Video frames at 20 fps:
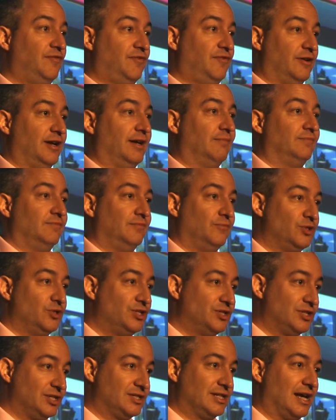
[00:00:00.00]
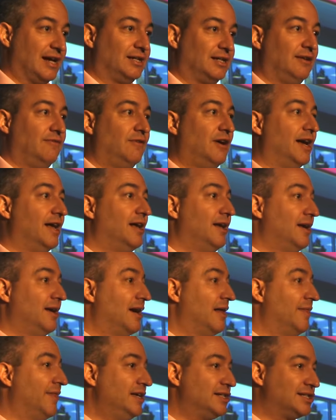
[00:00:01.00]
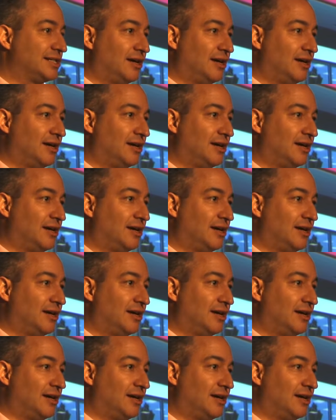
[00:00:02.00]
to pay for it, which is exactly right.